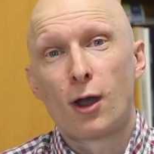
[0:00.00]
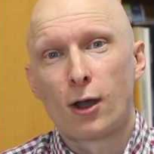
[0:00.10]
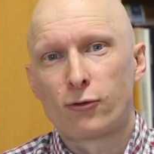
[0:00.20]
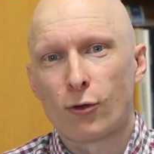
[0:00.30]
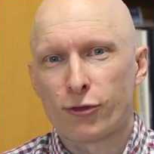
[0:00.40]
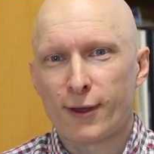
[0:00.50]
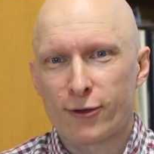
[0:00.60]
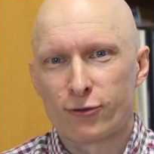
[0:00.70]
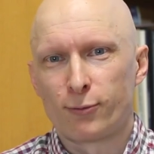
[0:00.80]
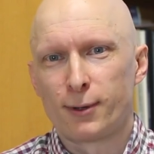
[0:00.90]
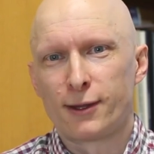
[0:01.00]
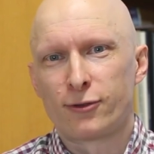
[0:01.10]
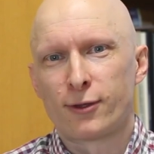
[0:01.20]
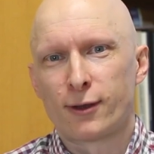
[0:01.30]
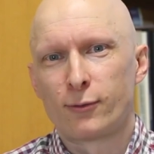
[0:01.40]
cross-national
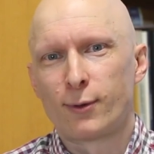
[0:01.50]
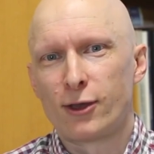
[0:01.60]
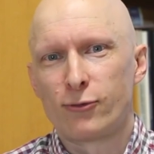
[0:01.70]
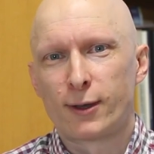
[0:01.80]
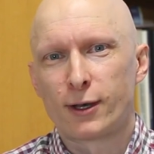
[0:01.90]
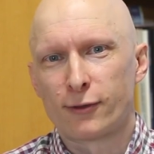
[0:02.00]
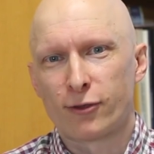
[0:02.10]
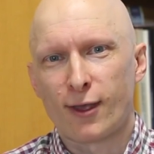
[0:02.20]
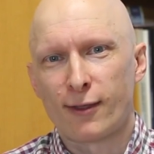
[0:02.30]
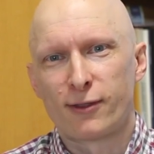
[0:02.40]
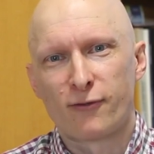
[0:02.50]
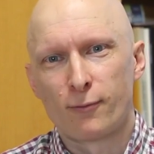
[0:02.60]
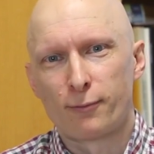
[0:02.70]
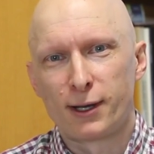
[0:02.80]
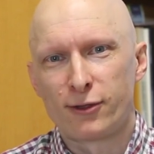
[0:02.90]
policing and the ways we can understand
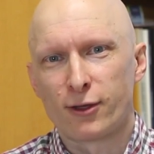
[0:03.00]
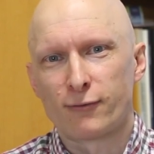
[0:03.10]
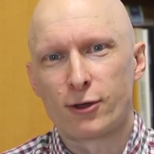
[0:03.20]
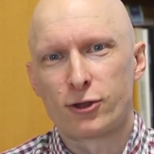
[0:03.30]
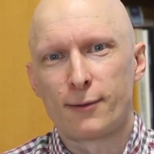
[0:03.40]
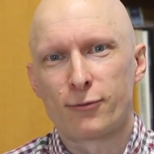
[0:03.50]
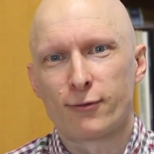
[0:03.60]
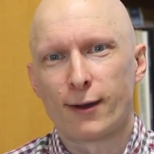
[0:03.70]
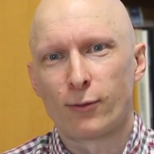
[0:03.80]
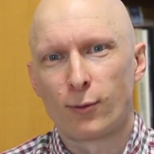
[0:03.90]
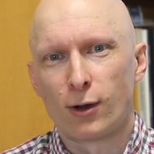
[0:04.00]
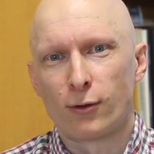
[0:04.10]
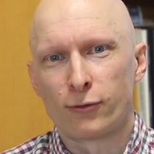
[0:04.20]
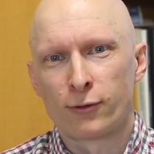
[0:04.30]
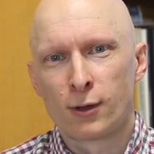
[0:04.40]
different policing regimes around the
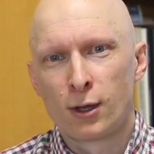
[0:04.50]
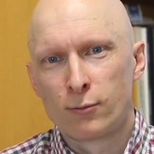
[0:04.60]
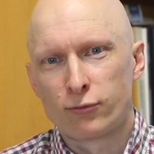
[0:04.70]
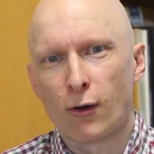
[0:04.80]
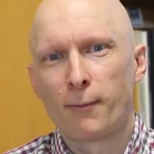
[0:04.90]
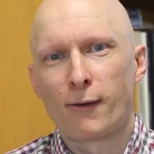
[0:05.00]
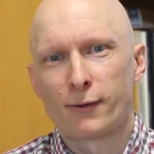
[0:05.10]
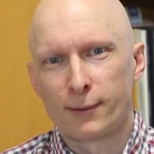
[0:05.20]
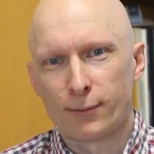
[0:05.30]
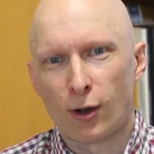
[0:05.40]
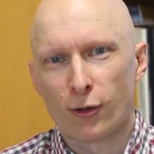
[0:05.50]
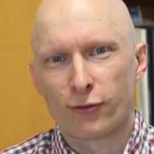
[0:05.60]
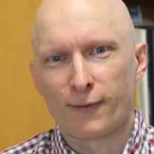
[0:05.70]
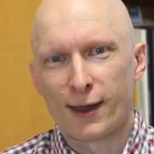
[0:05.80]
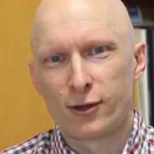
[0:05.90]
world, primarily in parts
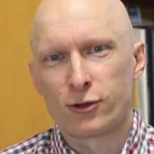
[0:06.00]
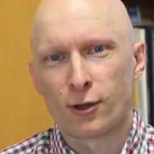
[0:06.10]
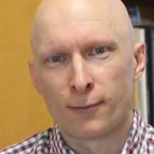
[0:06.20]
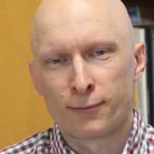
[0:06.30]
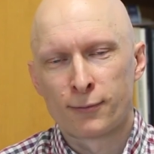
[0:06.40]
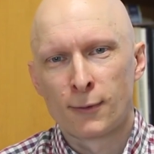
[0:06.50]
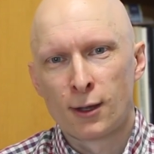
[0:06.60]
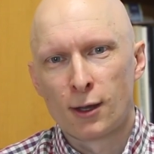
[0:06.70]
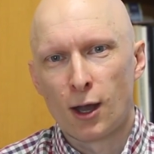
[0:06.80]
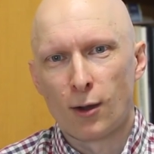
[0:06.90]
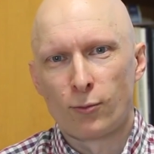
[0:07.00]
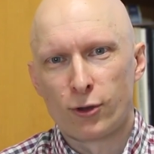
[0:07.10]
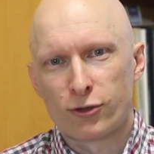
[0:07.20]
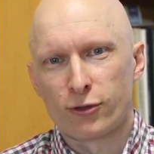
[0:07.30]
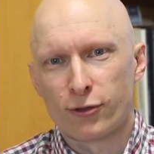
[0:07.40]
of Asia,
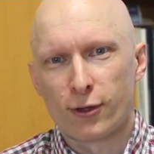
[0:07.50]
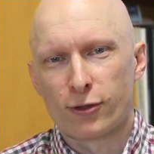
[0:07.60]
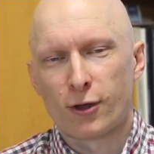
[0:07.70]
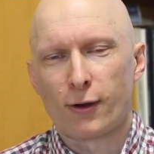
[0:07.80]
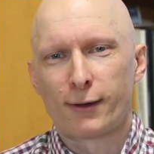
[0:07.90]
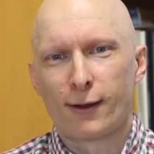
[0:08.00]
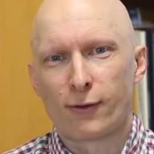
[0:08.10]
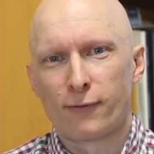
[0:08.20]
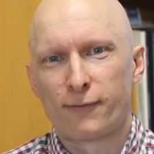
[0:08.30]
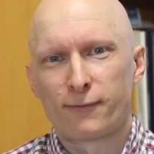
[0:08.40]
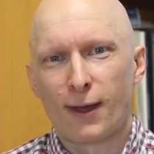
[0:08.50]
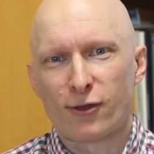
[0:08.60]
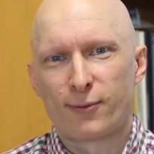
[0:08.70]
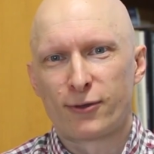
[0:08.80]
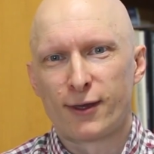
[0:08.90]
which is a current area of
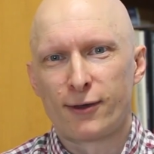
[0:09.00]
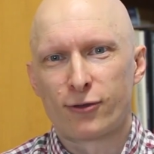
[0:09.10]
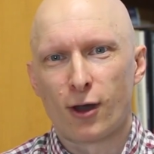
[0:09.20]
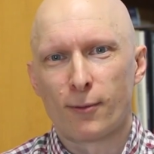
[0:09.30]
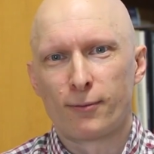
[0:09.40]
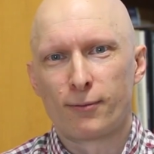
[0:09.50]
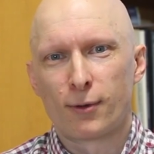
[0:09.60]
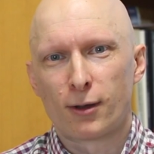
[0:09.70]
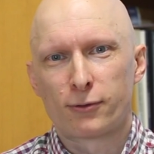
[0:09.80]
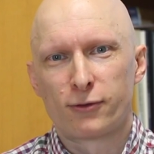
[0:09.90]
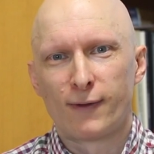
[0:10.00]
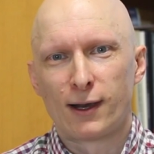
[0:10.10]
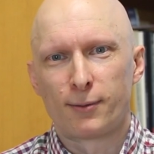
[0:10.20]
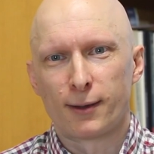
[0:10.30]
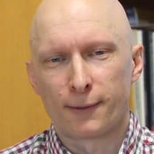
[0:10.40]
expertise I'm
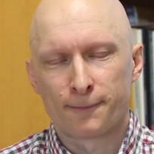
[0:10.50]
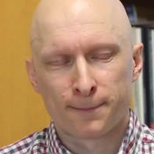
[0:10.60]
developing.